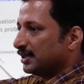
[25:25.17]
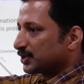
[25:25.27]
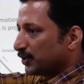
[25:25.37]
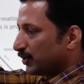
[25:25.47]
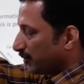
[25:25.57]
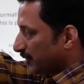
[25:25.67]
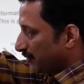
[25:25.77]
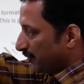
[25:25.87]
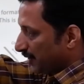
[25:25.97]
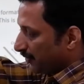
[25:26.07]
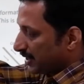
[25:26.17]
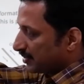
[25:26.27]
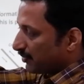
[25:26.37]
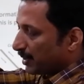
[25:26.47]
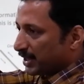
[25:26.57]
So if it
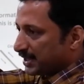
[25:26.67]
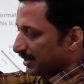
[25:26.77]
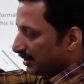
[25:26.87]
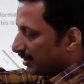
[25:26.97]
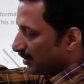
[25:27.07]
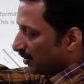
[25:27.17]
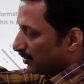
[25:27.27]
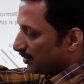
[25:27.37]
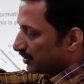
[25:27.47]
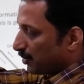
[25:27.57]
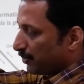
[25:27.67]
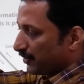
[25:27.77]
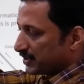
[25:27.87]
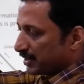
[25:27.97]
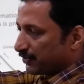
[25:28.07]
is vibrating on top of
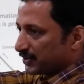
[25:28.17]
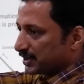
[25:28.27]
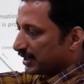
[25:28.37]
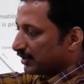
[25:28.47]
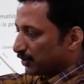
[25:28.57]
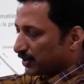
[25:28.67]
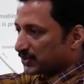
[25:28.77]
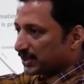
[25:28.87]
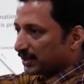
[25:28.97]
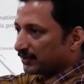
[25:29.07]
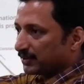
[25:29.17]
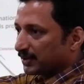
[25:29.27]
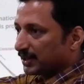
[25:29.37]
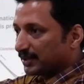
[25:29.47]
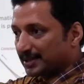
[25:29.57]
a surface and not touching,
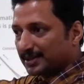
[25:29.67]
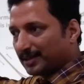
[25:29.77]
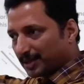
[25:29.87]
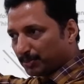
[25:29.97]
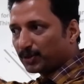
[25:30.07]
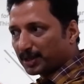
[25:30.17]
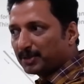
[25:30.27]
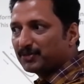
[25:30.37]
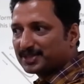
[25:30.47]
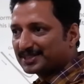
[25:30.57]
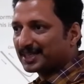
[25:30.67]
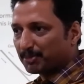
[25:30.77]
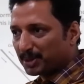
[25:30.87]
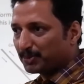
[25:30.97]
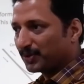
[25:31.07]
okay, there's another mode coming which is
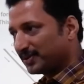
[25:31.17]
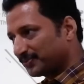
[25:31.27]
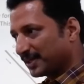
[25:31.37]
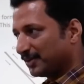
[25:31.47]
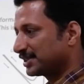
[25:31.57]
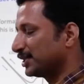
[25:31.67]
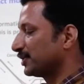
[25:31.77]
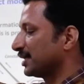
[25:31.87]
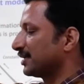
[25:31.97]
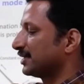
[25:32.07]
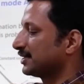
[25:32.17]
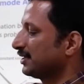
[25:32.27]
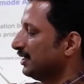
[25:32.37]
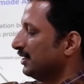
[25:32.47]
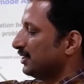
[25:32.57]
tapping mode. I will tell you that later.
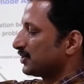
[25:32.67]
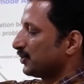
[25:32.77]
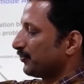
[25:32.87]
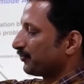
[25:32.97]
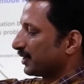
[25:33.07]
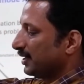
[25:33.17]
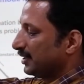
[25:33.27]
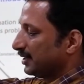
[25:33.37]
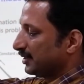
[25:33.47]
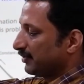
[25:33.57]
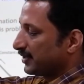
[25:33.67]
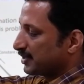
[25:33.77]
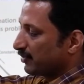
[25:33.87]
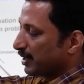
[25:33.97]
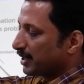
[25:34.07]
So if it
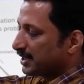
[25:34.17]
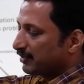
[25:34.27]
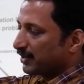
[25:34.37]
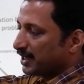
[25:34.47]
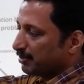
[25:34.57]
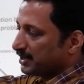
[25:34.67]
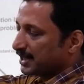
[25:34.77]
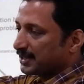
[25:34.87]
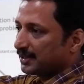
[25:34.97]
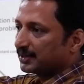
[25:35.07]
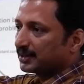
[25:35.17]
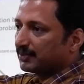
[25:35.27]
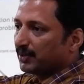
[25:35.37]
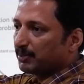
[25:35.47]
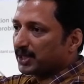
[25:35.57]
is vibrating, what happens that
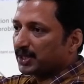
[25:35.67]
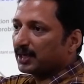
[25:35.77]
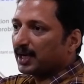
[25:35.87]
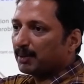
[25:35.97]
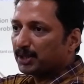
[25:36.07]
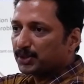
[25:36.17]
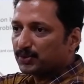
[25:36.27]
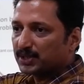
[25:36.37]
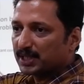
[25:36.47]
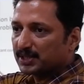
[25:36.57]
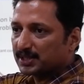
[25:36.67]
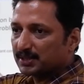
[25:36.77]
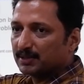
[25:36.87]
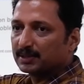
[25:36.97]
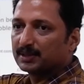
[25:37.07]
the vibration amplitude
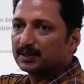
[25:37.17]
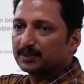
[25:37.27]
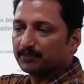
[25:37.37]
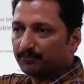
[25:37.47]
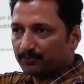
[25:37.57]
changes, the